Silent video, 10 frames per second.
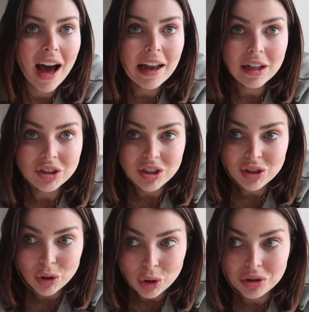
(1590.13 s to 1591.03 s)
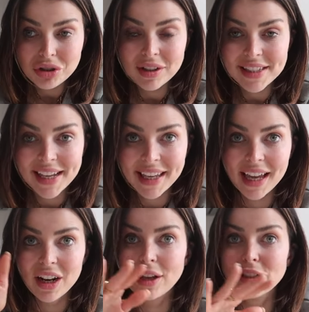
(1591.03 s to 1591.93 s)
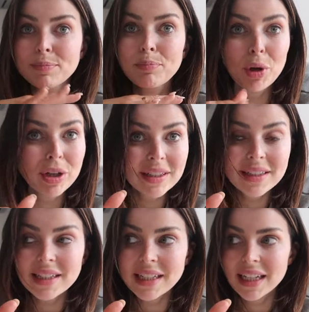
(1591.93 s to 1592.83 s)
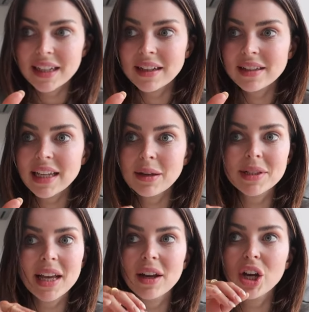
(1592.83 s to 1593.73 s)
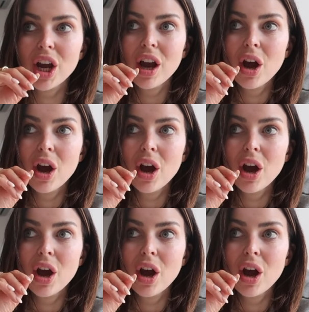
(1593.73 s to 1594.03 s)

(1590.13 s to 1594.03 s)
And I just could not take it in. I just burst into tears. He was like,